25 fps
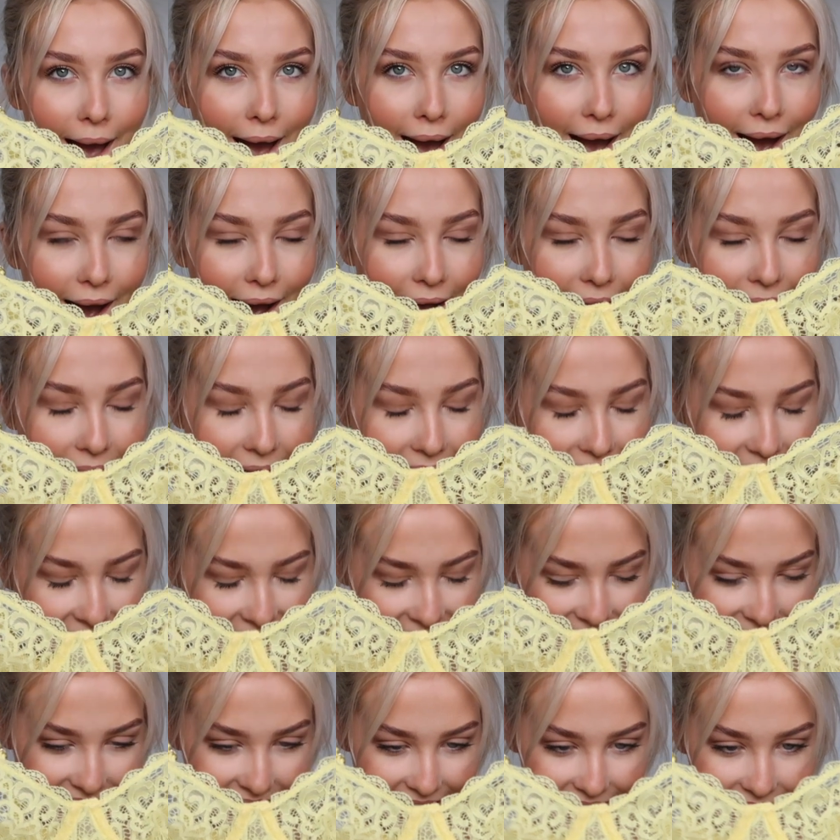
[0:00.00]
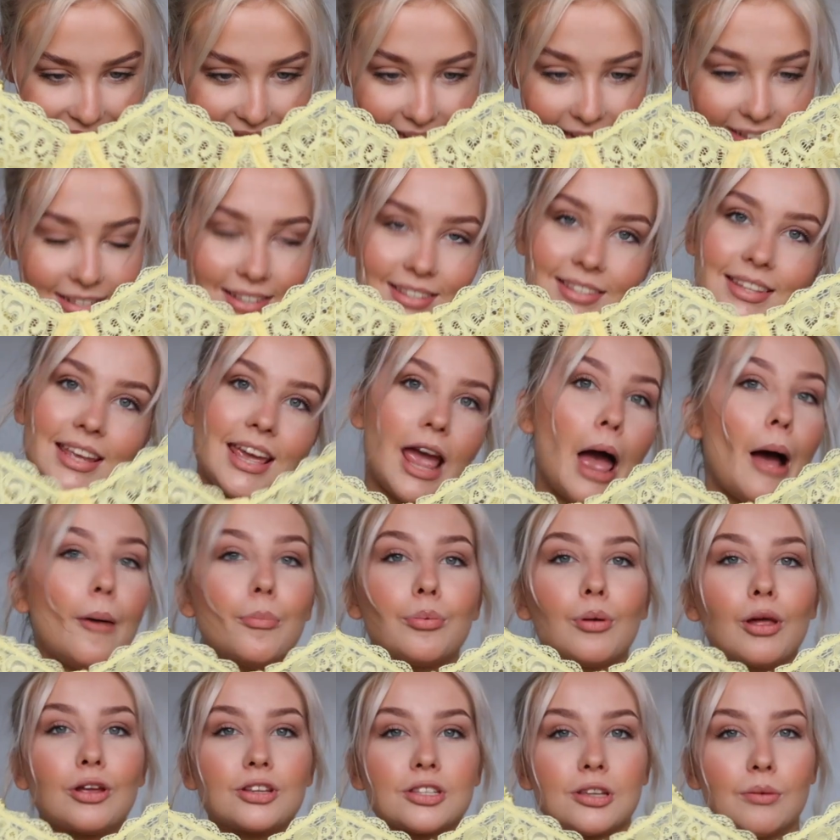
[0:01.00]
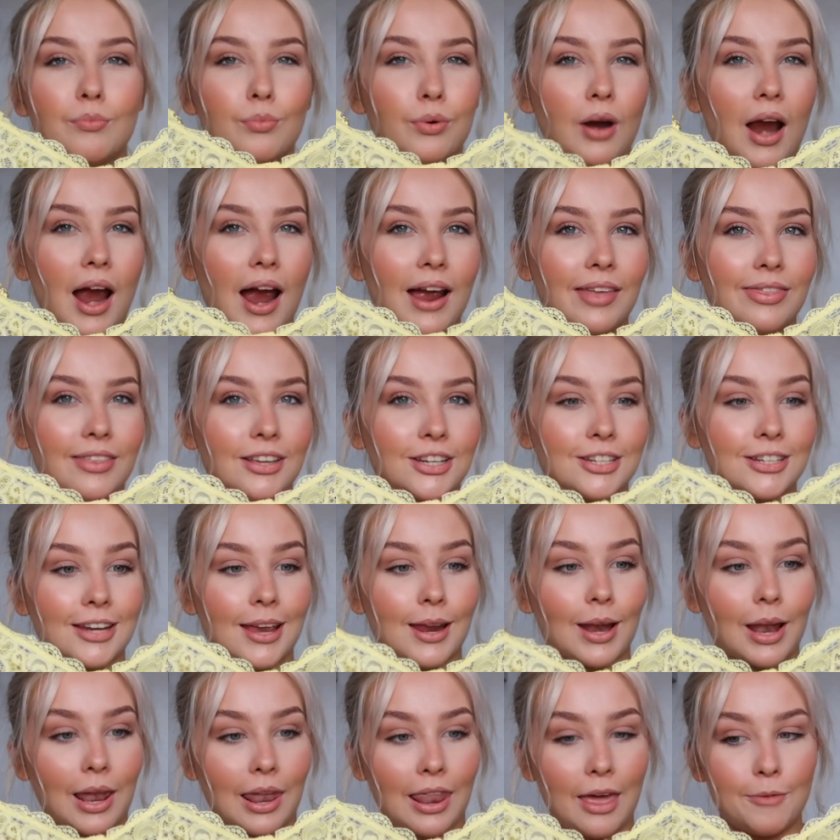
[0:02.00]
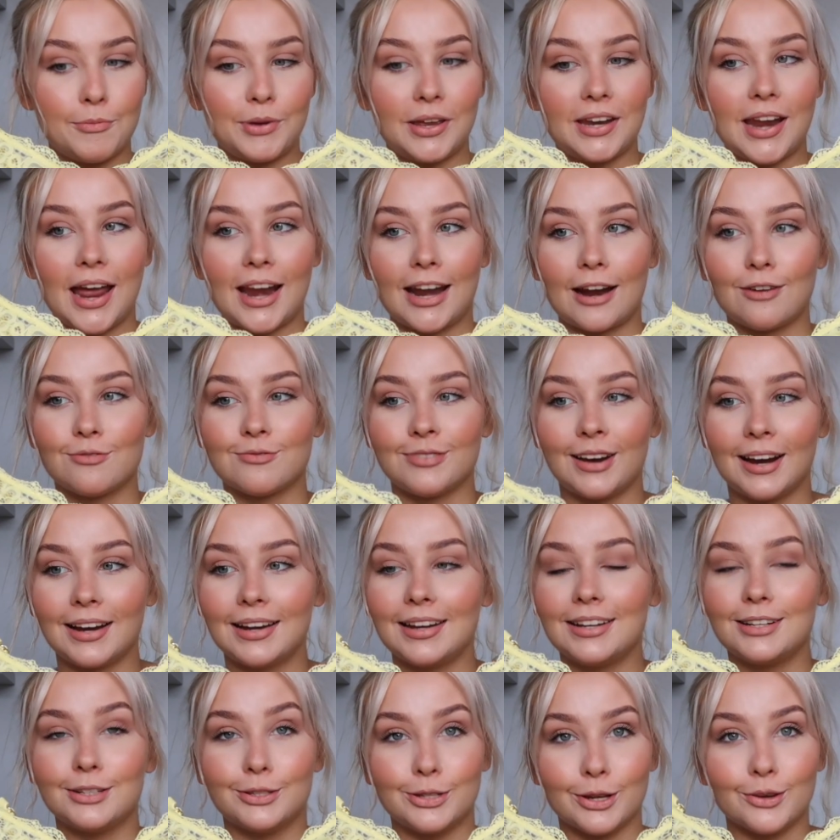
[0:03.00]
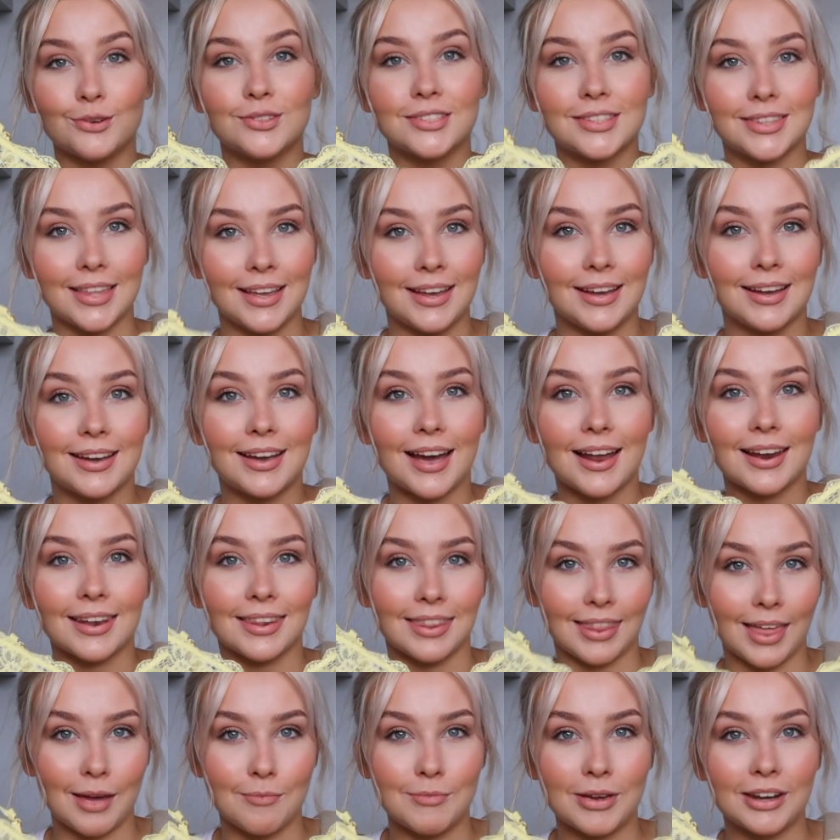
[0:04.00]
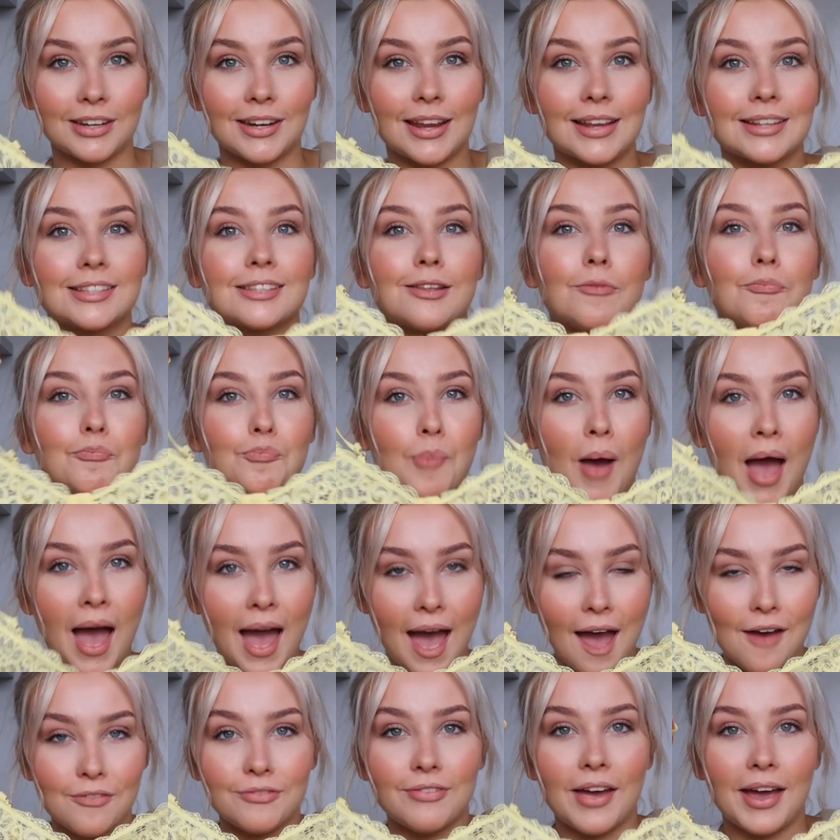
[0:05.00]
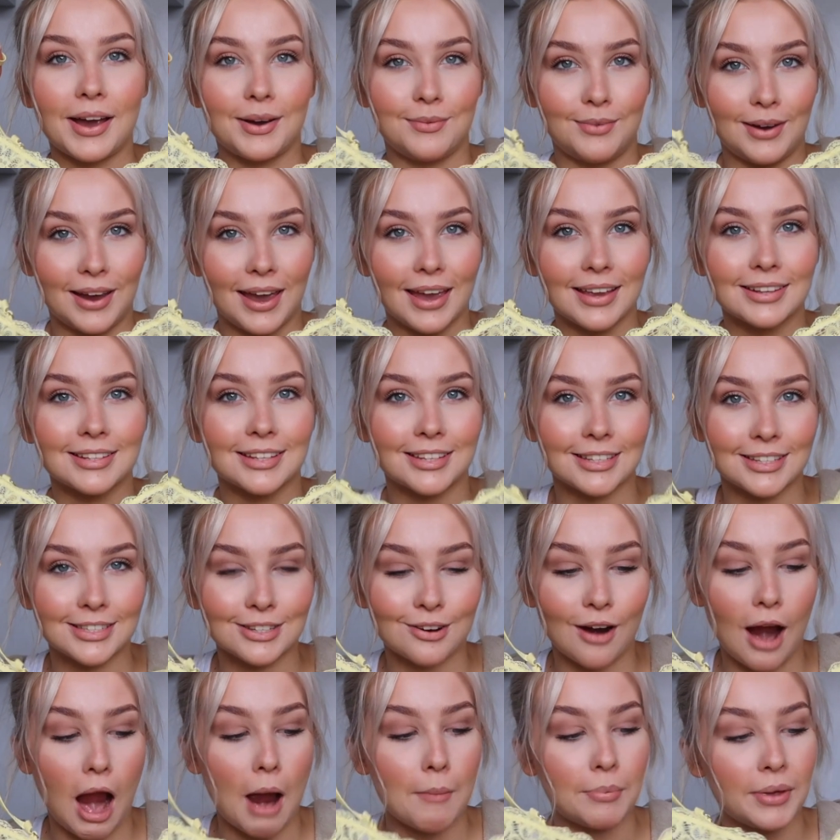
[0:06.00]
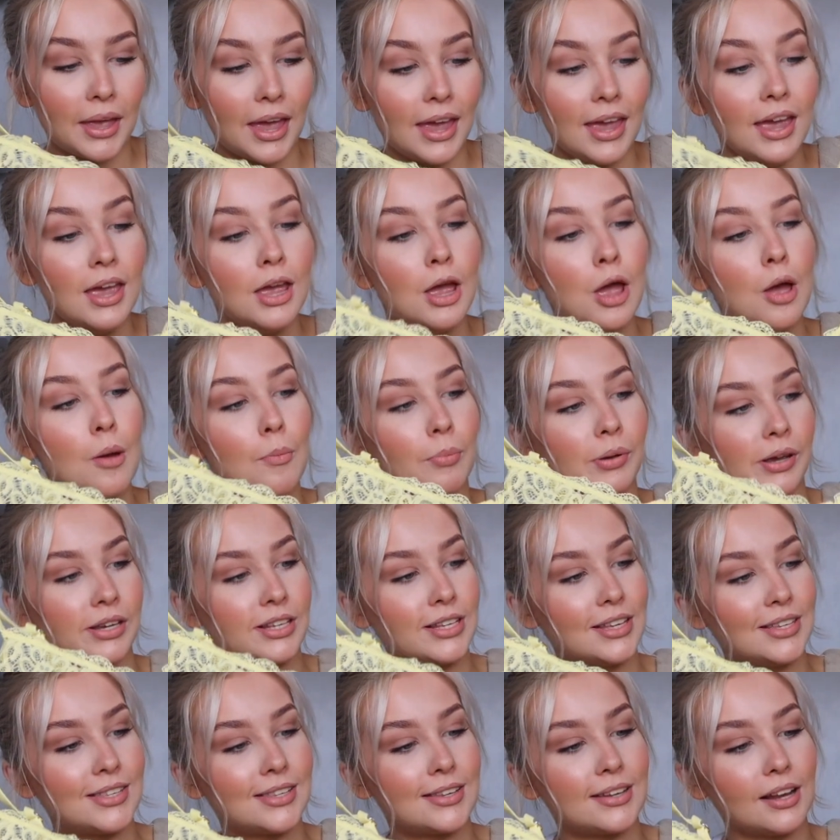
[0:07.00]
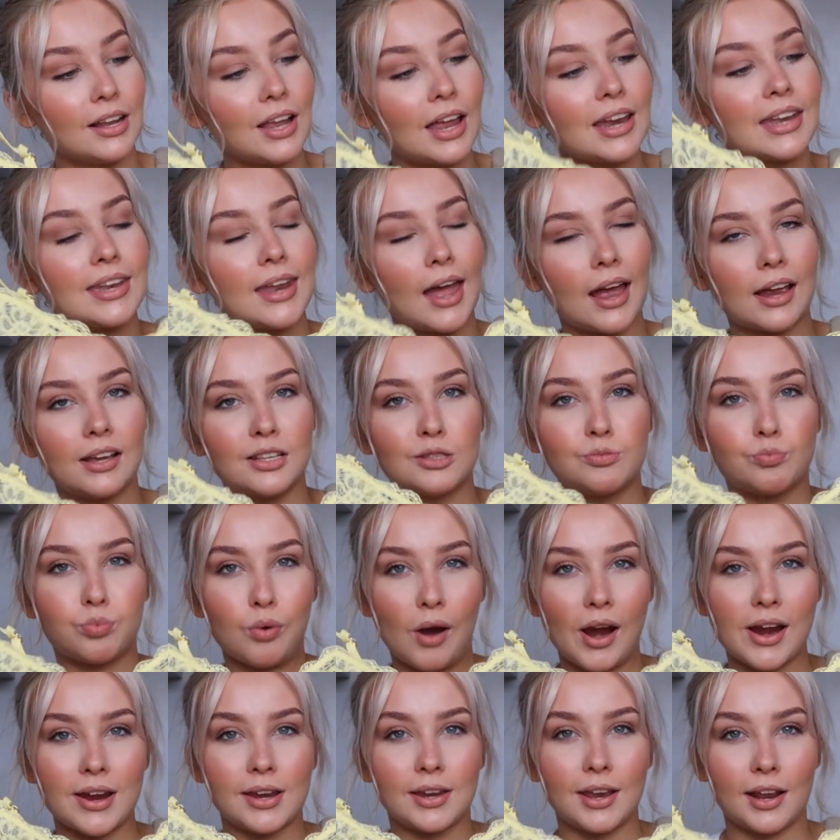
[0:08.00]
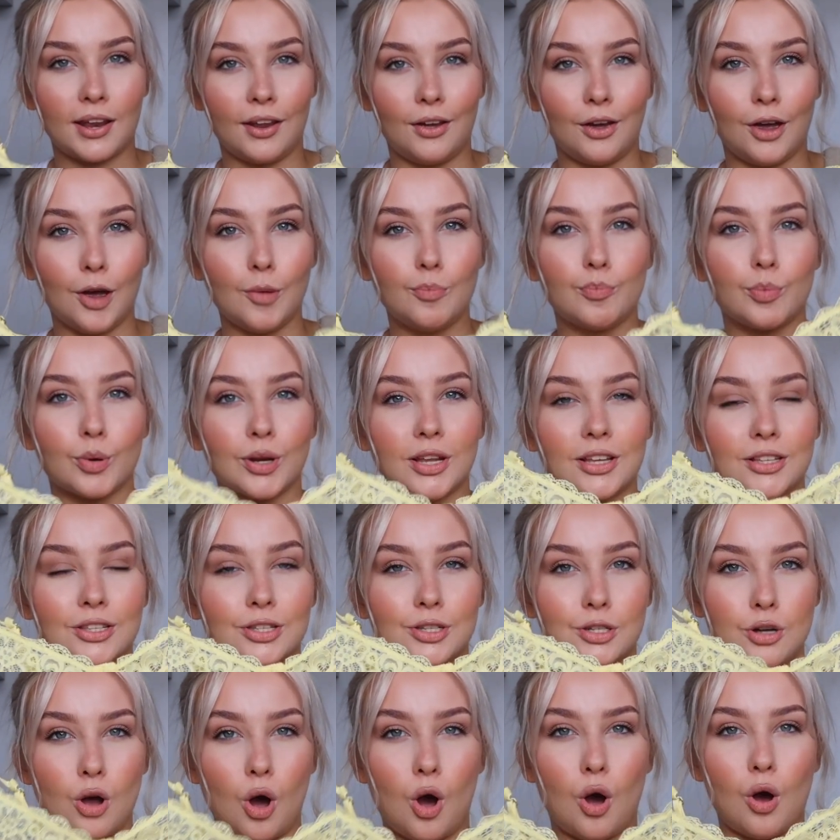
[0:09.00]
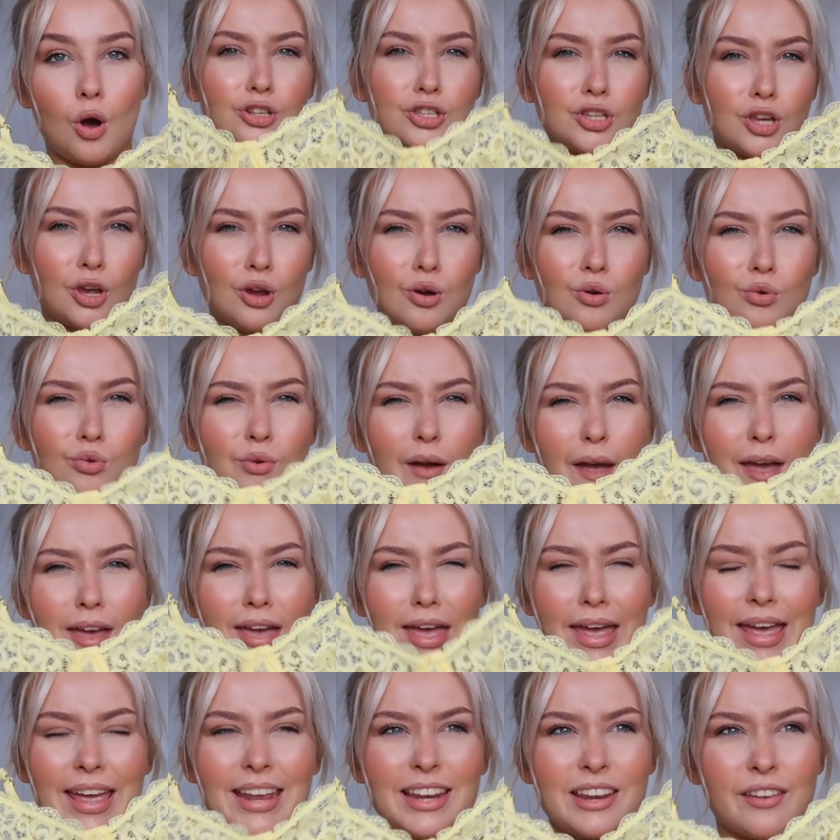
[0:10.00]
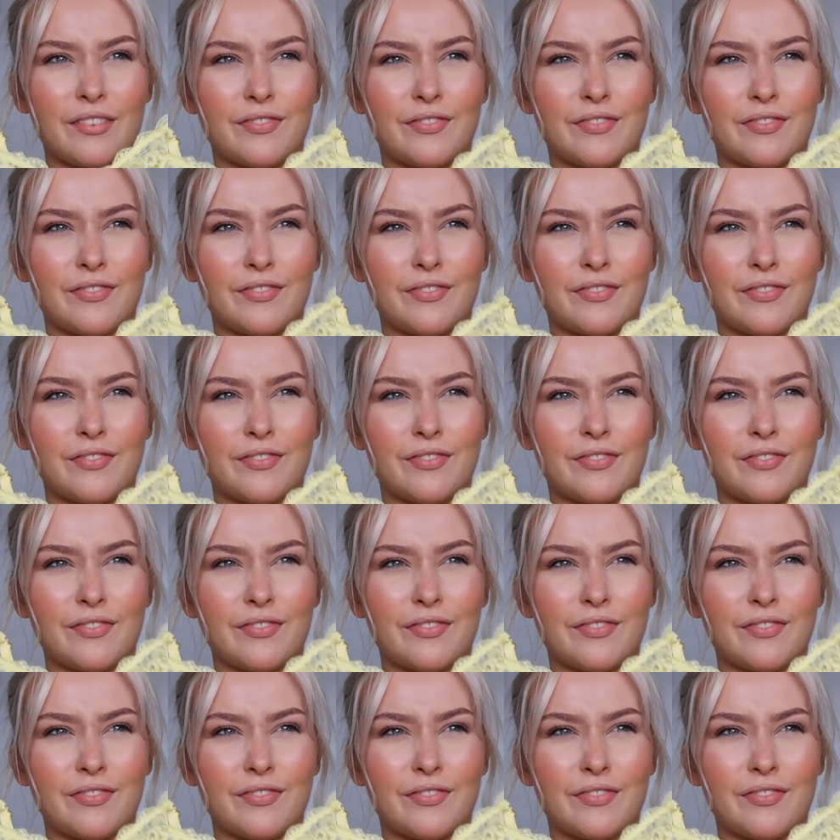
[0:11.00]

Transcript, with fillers: Ah. This is the Blossom bright in the shade Lemon and I really do think lemon is the perfect way to describe it because it's still a nice bright yellow but it's not too in